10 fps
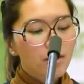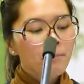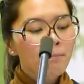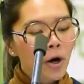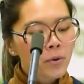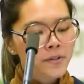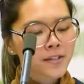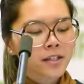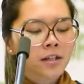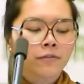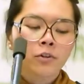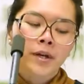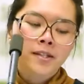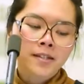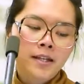Most
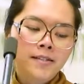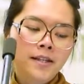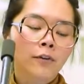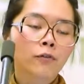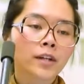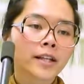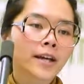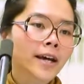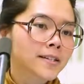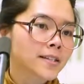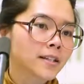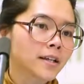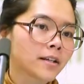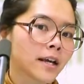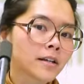influencers are really
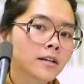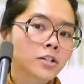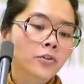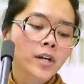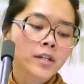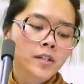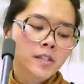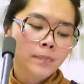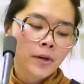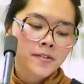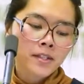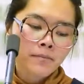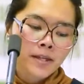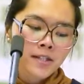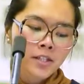excellent at integrating sponsored
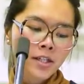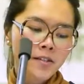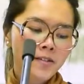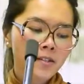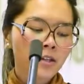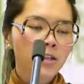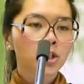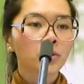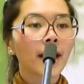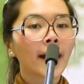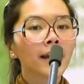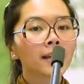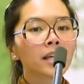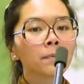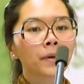messages into
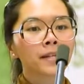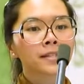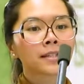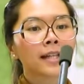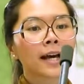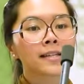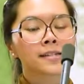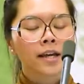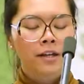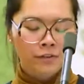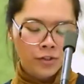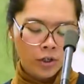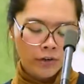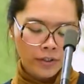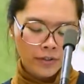highly personalized
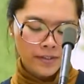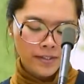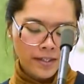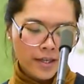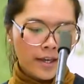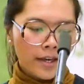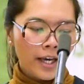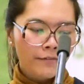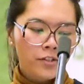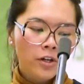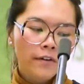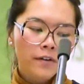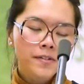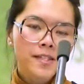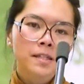advertorials.
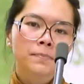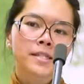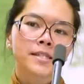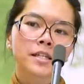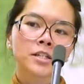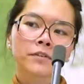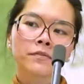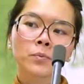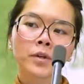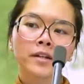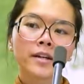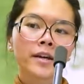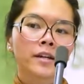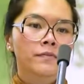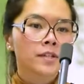Advertorials is a pastiche of the word
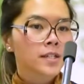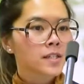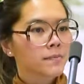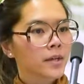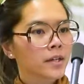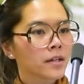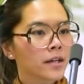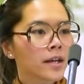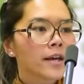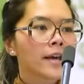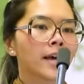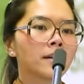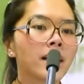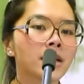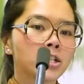advertisement
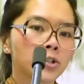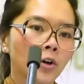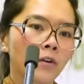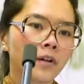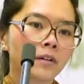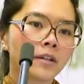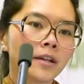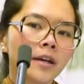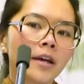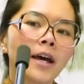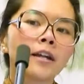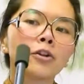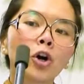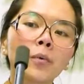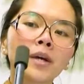and editorial.
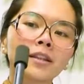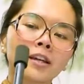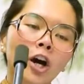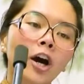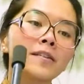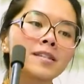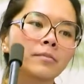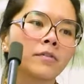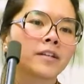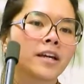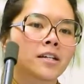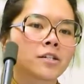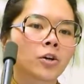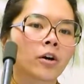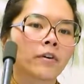And knowing the concept of the
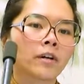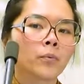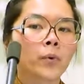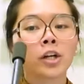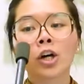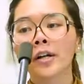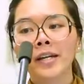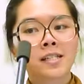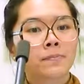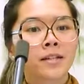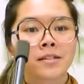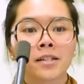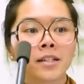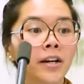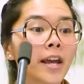editorial, we're not expecting
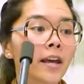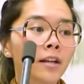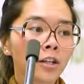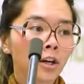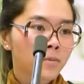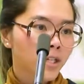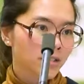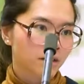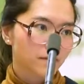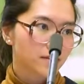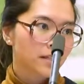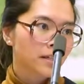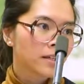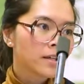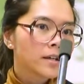here any
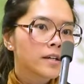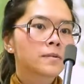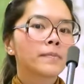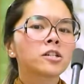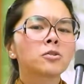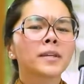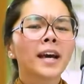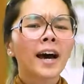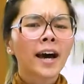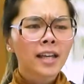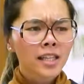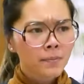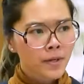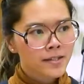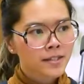objectivity. It's meant to be highly
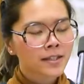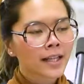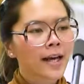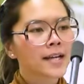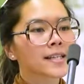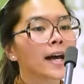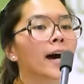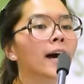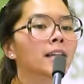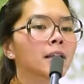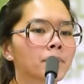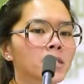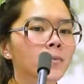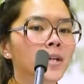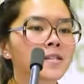personalized, highly
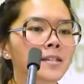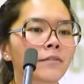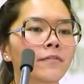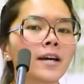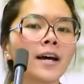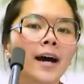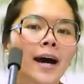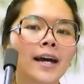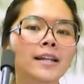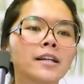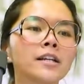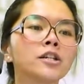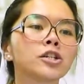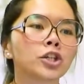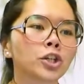persuasive, highly
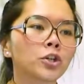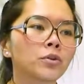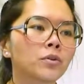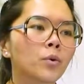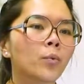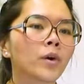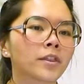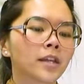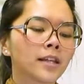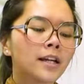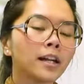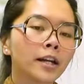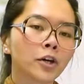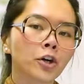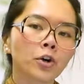in tune with the
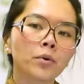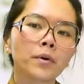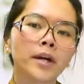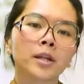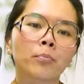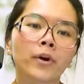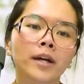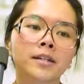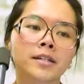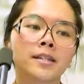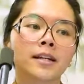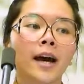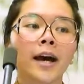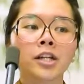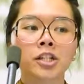lingo and the practice that
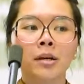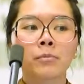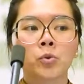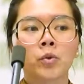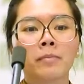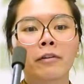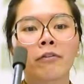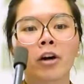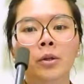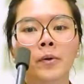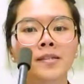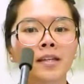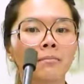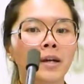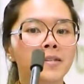I share between my followers
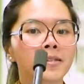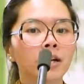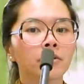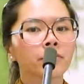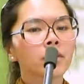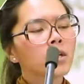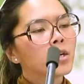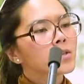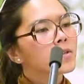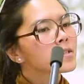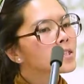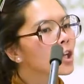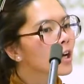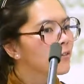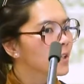and myself. So it's
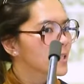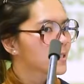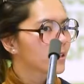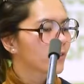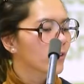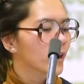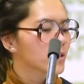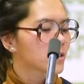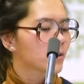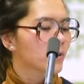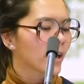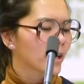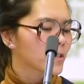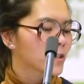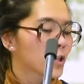not realistic for us to
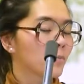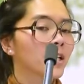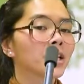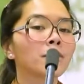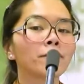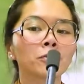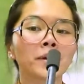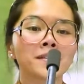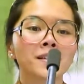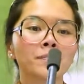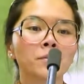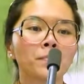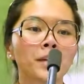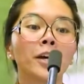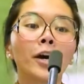assume that influencers would
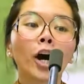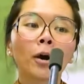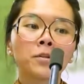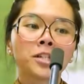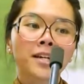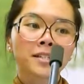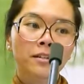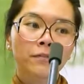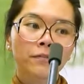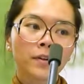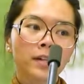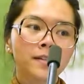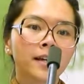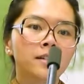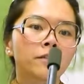be objective in the
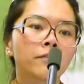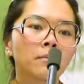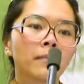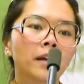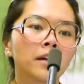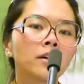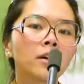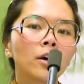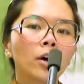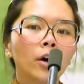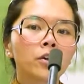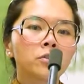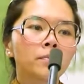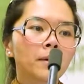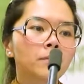scientific manner or
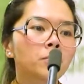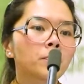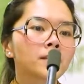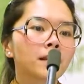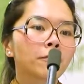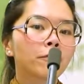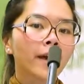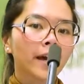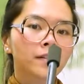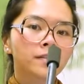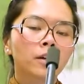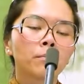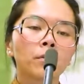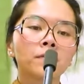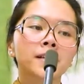to be able to present facts on
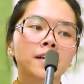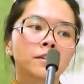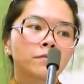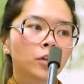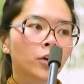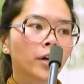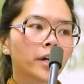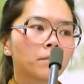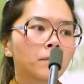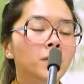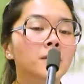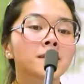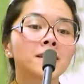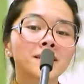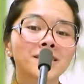both sides of the coin, because
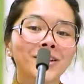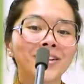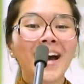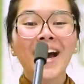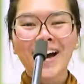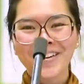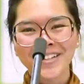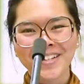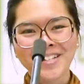this is not how the